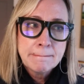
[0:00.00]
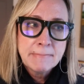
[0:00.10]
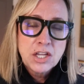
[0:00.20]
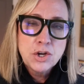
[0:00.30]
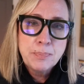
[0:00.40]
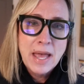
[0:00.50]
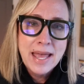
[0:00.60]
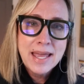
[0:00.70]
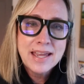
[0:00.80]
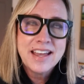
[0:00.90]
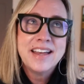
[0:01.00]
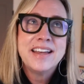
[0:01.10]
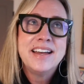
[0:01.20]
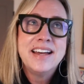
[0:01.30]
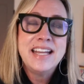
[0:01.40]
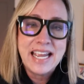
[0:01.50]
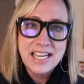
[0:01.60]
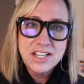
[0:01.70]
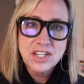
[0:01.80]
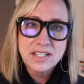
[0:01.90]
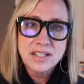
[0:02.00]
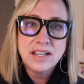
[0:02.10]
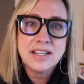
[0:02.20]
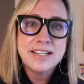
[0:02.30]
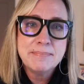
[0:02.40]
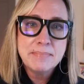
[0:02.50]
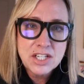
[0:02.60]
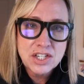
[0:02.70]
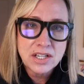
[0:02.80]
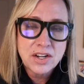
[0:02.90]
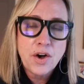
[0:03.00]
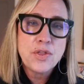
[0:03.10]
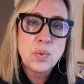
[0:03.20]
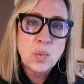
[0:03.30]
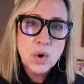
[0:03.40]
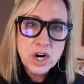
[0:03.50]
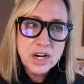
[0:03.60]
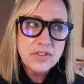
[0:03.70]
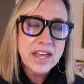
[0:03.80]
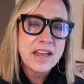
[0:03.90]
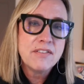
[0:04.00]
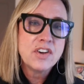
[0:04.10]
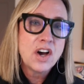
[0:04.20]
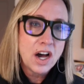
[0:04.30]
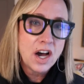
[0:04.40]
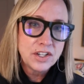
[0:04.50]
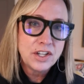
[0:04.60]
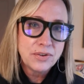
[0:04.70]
You're paying an agent a commission on the work they have gotten you.